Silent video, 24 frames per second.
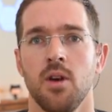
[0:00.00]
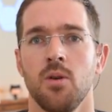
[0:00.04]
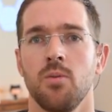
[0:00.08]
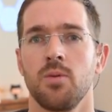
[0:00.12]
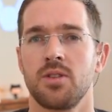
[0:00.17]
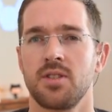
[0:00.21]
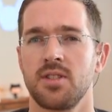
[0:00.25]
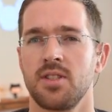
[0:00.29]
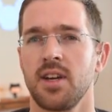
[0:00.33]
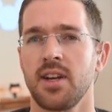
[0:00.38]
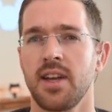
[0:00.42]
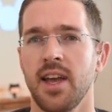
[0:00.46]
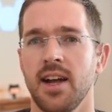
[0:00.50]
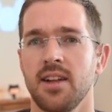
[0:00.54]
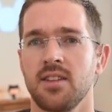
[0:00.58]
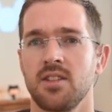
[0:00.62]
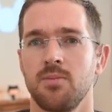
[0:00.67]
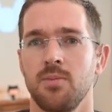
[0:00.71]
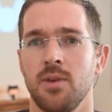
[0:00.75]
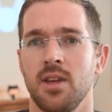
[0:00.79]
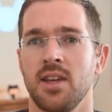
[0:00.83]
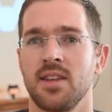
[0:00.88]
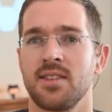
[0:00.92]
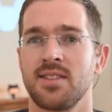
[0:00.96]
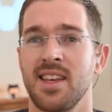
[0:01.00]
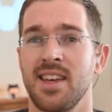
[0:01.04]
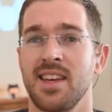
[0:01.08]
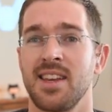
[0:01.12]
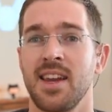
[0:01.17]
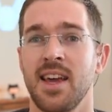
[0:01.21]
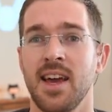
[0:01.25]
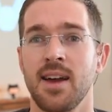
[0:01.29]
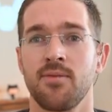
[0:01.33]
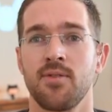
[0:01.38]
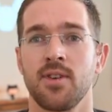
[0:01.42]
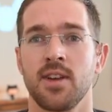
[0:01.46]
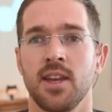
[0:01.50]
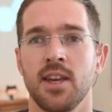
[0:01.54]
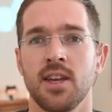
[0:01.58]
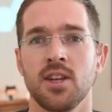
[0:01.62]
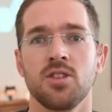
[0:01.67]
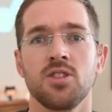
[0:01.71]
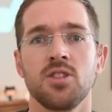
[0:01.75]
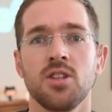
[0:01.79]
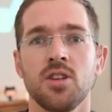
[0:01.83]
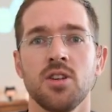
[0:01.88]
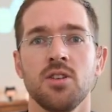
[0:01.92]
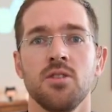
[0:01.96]
What stuck out to me is that in every
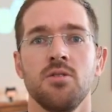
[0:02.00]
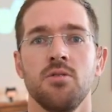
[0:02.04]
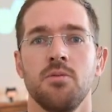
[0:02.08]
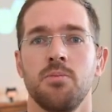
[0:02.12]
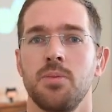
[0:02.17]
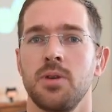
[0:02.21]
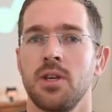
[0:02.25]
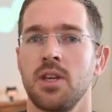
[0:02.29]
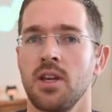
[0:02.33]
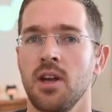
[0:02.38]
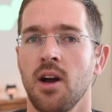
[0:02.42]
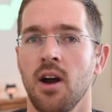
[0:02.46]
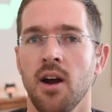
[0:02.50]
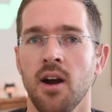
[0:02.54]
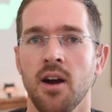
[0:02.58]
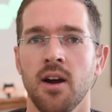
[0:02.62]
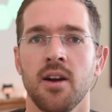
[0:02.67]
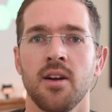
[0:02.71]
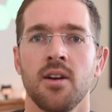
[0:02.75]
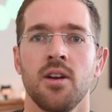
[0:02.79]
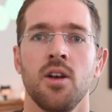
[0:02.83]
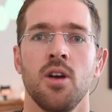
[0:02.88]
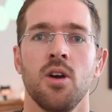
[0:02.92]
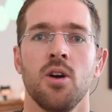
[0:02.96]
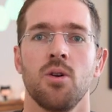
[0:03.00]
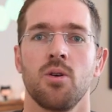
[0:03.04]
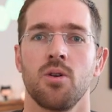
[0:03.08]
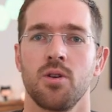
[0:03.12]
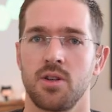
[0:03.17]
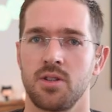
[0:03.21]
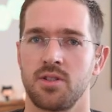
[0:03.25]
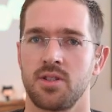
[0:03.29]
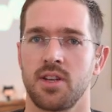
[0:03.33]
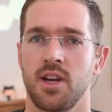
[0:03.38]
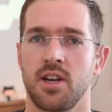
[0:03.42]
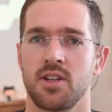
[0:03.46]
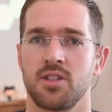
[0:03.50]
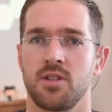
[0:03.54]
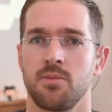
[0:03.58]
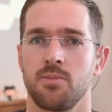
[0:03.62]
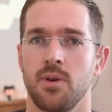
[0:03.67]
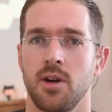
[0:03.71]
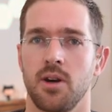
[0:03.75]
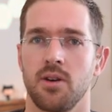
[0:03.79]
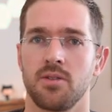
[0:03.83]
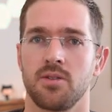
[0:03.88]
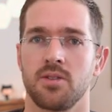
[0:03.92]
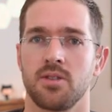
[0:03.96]
issue, PR, or discussion
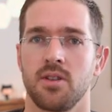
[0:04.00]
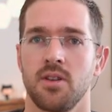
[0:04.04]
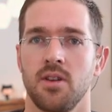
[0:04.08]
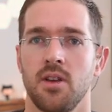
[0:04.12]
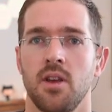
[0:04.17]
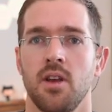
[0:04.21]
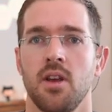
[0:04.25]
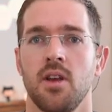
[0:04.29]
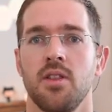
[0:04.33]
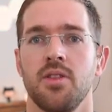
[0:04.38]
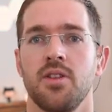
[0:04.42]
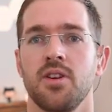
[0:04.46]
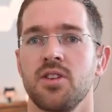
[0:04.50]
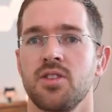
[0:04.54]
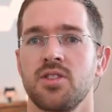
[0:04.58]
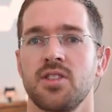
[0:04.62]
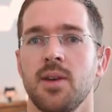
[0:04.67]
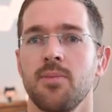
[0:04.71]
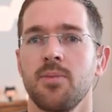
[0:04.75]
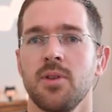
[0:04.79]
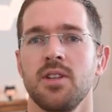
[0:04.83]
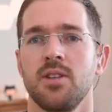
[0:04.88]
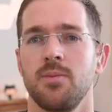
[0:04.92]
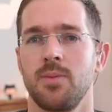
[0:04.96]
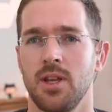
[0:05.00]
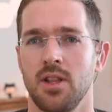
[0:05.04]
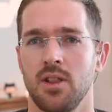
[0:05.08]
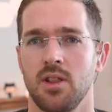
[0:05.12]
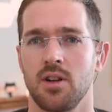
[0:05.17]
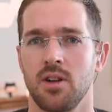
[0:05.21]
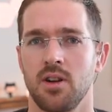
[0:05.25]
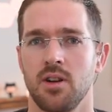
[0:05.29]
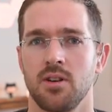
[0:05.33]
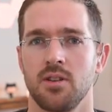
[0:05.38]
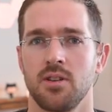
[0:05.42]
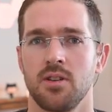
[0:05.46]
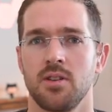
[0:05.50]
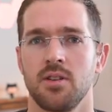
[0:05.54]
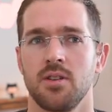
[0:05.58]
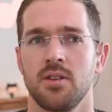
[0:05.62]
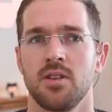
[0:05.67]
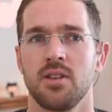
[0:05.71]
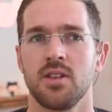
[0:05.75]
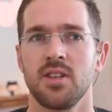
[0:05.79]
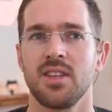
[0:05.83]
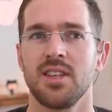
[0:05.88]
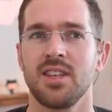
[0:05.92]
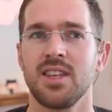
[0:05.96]
post, there is something to be learned,
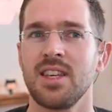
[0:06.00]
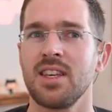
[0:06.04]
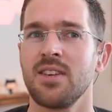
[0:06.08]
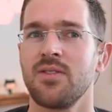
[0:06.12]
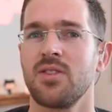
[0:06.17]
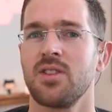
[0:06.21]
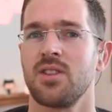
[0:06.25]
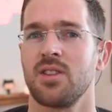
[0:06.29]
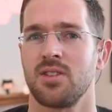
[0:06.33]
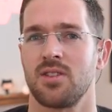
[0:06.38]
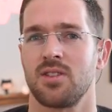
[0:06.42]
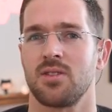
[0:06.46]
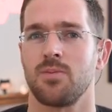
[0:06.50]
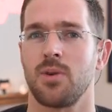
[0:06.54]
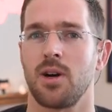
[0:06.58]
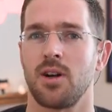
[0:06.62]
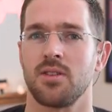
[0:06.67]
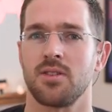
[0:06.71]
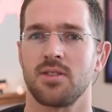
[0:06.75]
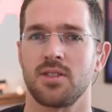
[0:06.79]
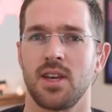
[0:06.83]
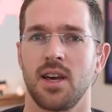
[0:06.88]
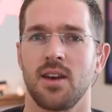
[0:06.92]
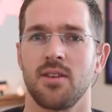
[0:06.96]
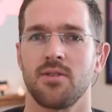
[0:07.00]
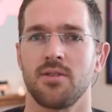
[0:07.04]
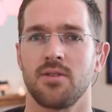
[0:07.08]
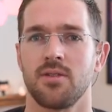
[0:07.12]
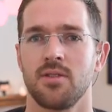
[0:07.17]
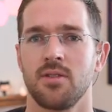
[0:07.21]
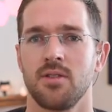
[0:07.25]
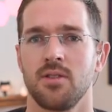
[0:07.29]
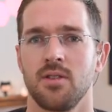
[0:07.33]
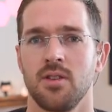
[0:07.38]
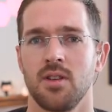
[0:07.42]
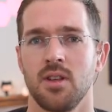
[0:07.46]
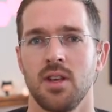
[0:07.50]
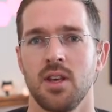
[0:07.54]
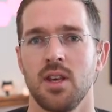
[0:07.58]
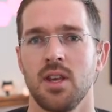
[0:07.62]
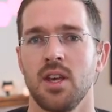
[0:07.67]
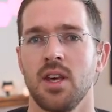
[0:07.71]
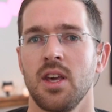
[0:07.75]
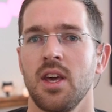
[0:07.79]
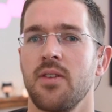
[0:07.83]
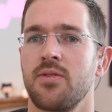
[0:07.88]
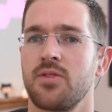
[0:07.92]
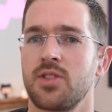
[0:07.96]
even the small stuff.
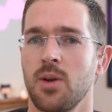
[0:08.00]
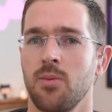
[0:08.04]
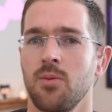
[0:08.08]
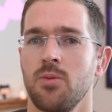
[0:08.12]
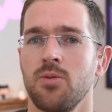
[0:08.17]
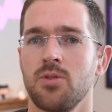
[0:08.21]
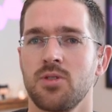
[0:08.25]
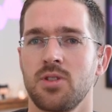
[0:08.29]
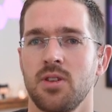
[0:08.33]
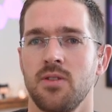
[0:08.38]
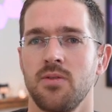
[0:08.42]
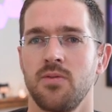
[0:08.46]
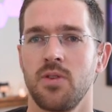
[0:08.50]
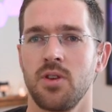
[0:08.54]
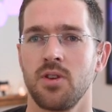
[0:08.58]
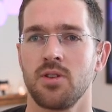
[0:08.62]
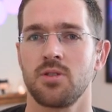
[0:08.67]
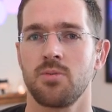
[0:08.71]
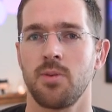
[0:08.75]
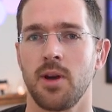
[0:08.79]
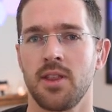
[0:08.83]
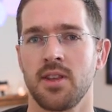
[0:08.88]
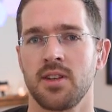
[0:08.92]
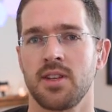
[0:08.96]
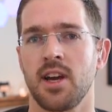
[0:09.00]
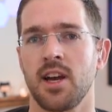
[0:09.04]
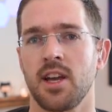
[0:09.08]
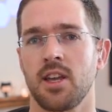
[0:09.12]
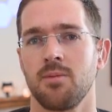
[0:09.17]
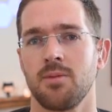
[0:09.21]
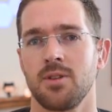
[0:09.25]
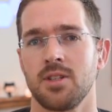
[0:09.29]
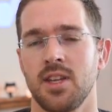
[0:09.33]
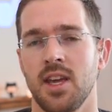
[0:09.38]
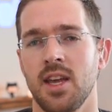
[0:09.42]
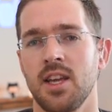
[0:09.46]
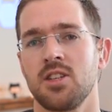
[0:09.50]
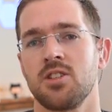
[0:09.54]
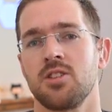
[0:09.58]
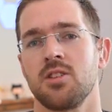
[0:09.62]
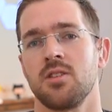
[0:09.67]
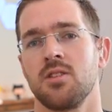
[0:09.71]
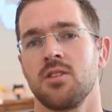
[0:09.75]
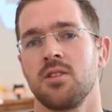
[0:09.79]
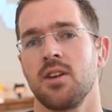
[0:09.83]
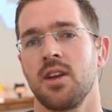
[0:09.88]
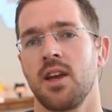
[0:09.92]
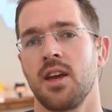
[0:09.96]
If someone was confused by the
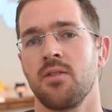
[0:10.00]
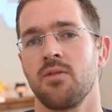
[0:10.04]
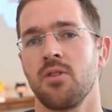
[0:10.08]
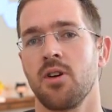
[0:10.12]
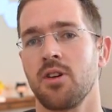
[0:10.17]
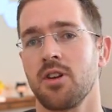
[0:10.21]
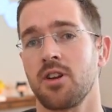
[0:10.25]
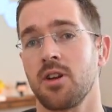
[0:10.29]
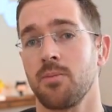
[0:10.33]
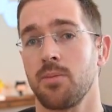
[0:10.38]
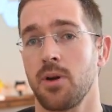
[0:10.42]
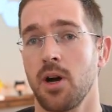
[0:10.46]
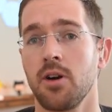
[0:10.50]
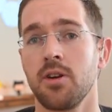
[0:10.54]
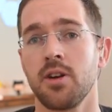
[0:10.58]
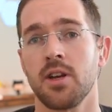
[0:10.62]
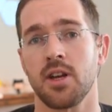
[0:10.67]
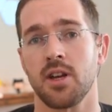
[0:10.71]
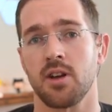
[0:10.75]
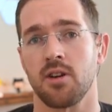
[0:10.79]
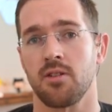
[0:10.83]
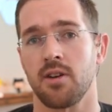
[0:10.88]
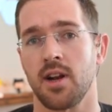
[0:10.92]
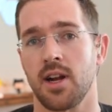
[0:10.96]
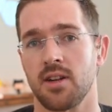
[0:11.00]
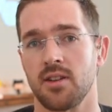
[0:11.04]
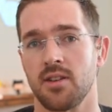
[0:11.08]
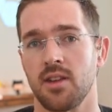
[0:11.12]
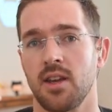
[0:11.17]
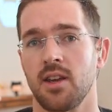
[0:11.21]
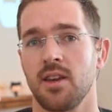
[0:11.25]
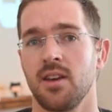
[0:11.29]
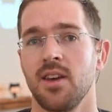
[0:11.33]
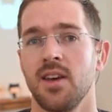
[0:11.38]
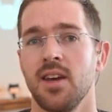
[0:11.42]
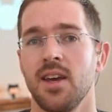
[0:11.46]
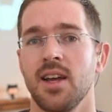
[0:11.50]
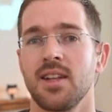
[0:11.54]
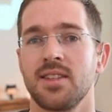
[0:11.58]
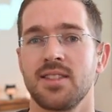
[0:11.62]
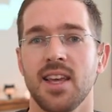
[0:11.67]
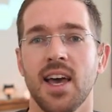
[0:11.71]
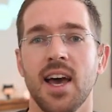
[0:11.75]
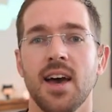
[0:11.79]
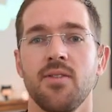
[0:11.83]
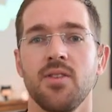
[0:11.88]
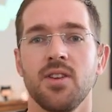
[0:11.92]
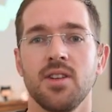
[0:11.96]
documentation and wrote a component incorrectly,
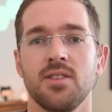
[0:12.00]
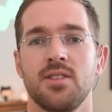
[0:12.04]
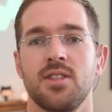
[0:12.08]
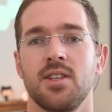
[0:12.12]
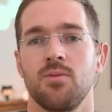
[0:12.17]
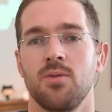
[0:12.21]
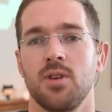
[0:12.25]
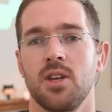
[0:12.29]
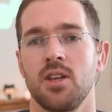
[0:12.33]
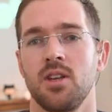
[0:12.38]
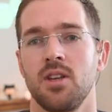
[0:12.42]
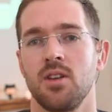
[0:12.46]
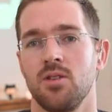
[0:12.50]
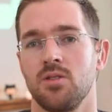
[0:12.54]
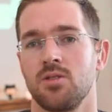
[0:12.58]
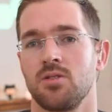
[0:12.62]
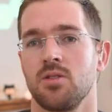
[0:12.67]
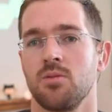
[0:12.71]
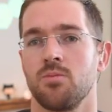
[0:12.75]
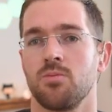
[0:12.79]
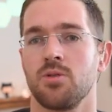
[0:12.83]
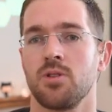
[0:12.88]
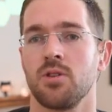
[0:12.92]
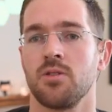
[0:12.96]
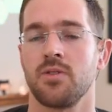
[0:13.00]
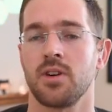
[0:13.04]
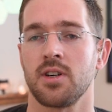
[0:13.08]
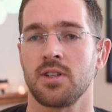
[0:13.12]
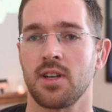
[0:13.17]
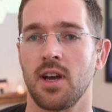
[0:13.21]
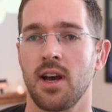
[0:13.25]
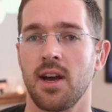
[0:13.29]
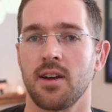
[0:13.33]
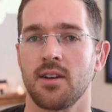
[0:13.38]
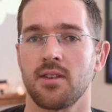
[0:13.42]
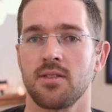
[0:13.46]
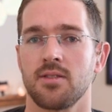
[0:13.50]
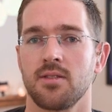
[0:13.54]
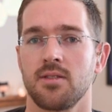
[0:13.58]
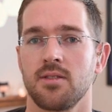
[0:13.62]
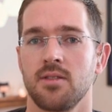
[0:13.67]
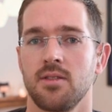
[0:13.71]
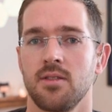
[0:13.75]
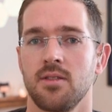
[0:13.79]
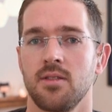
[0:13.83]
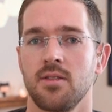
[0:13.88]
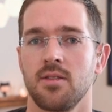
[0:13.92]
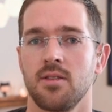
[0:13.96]
it's evidence that we can use to improve our docs.